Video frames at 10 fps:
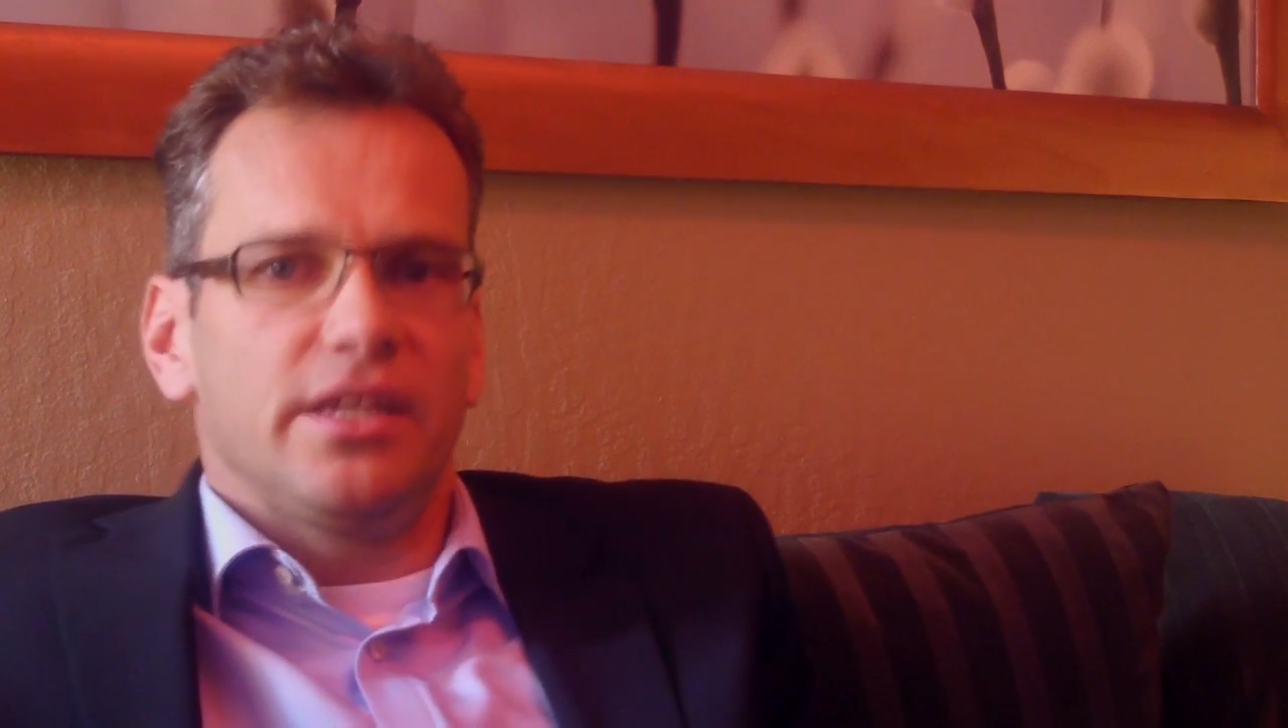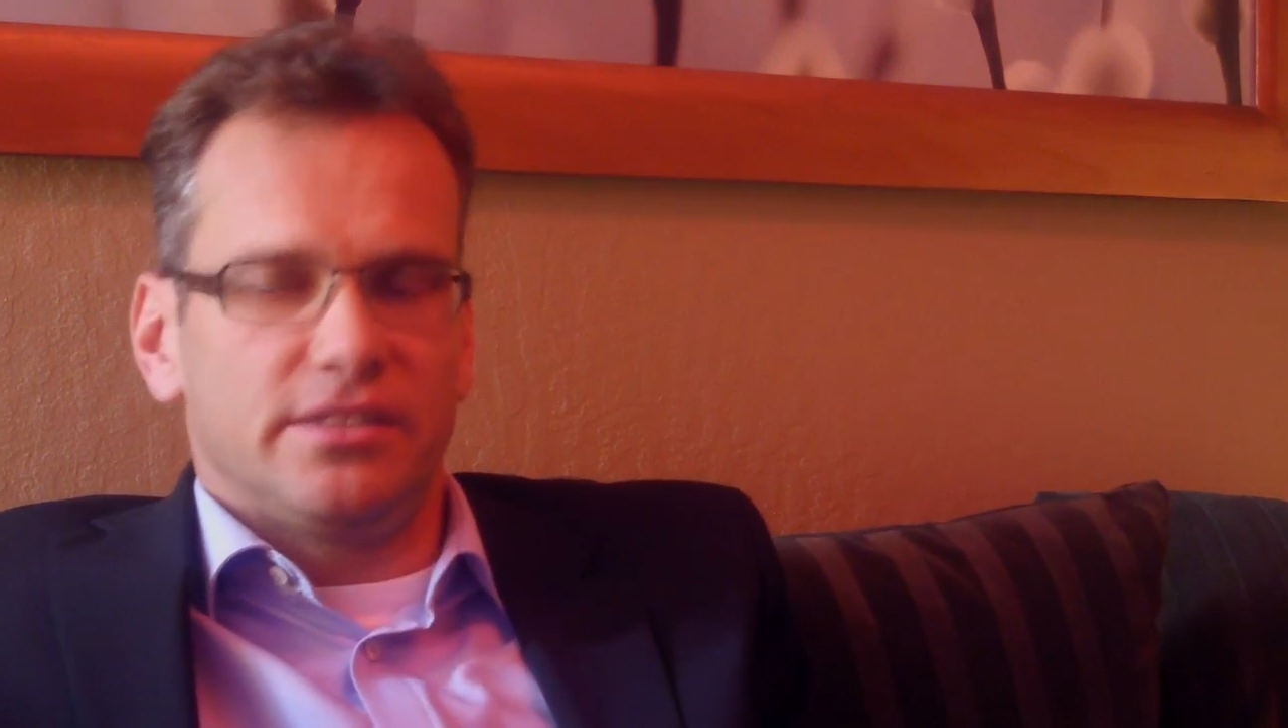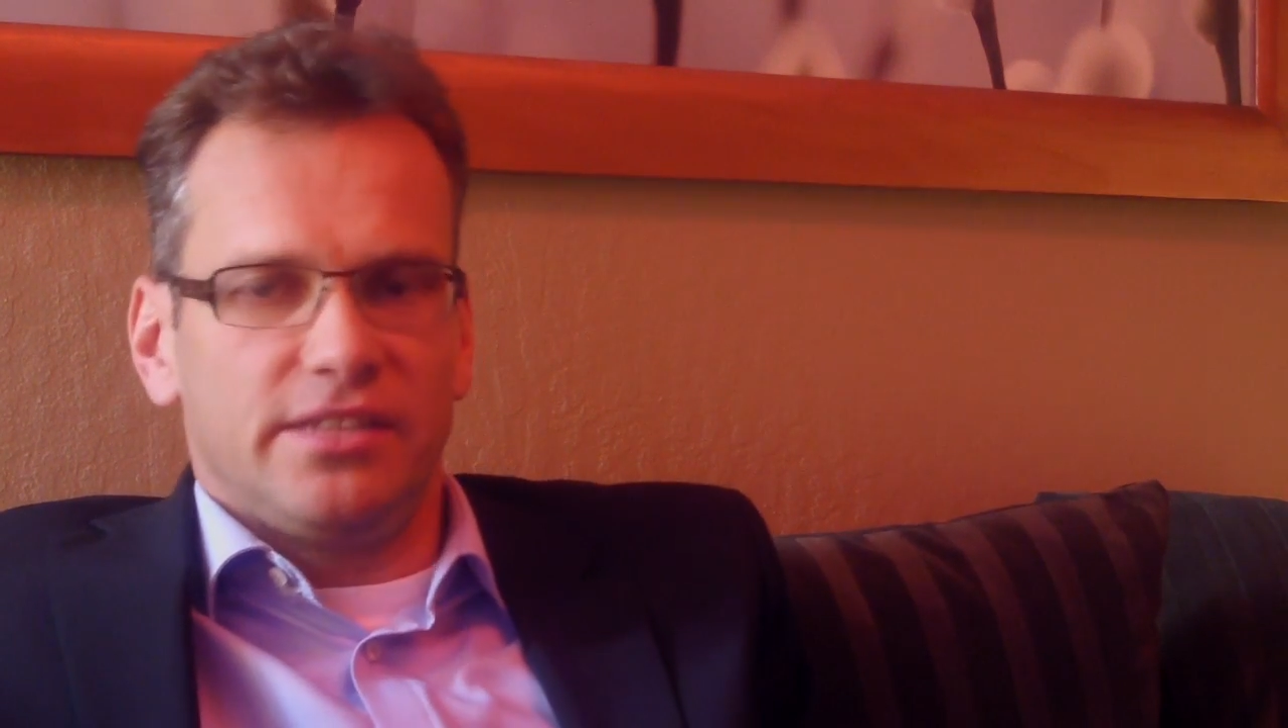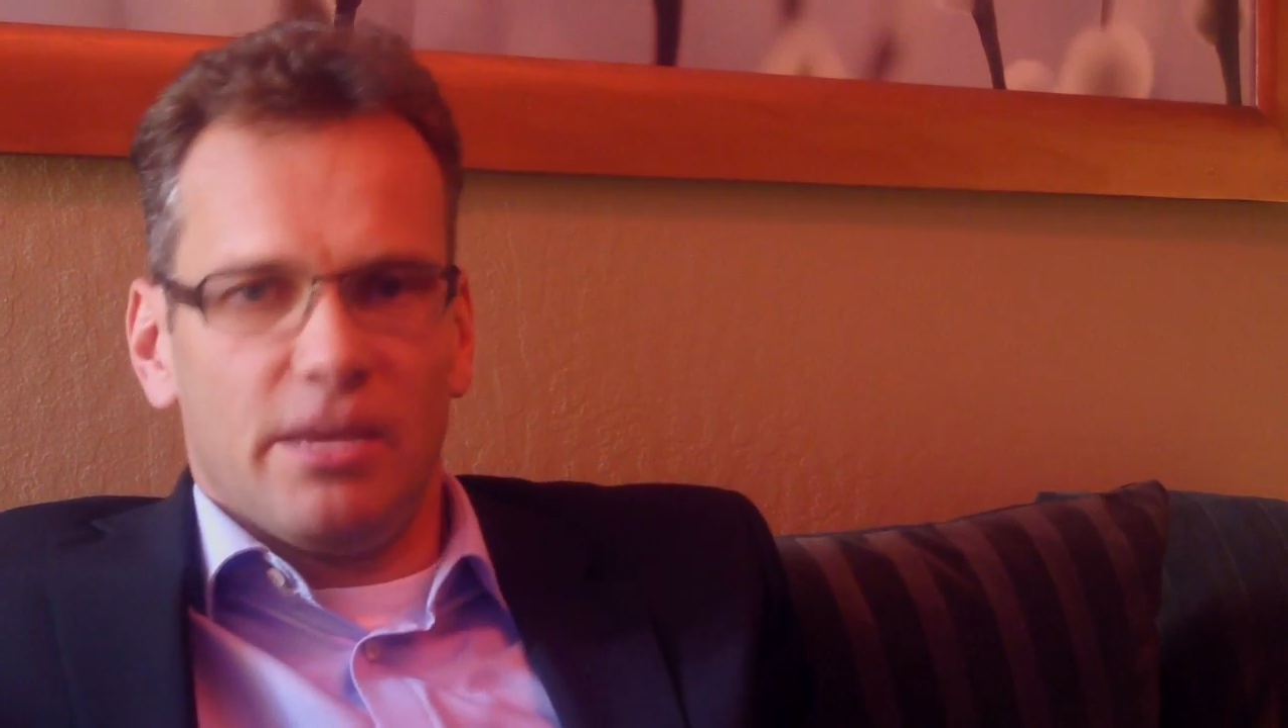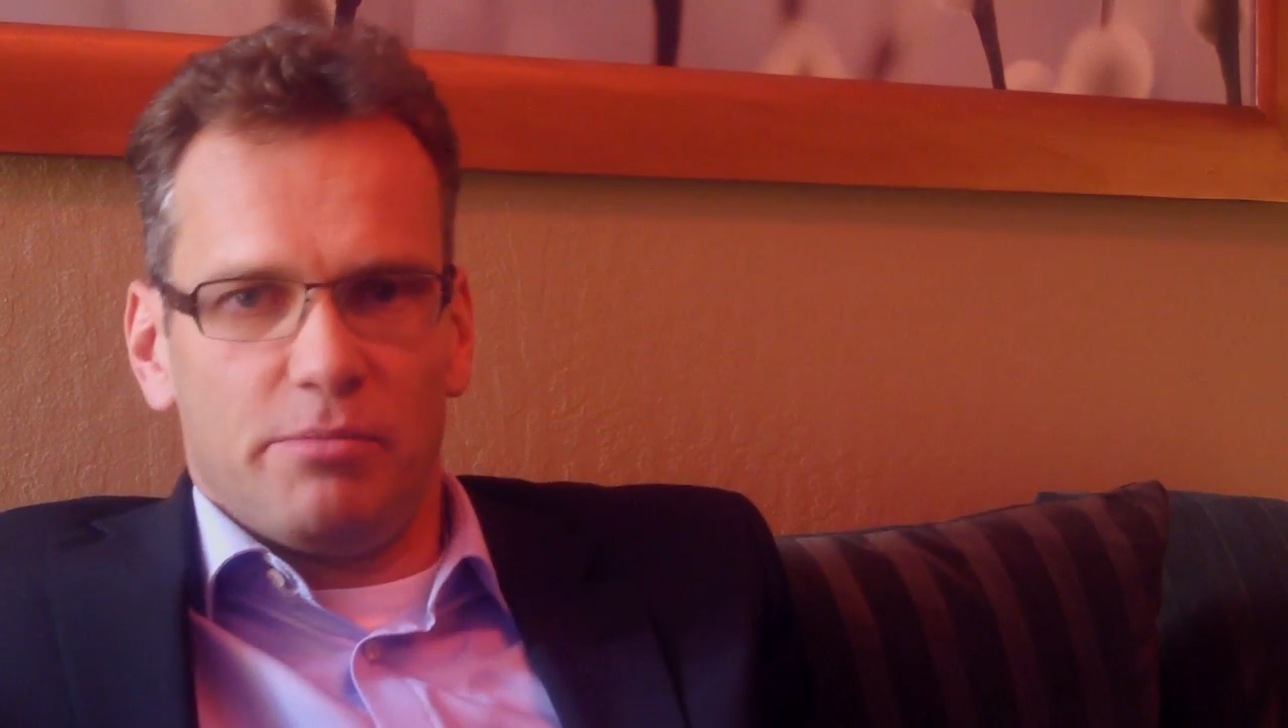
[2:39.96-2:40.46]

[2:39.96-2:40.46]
is the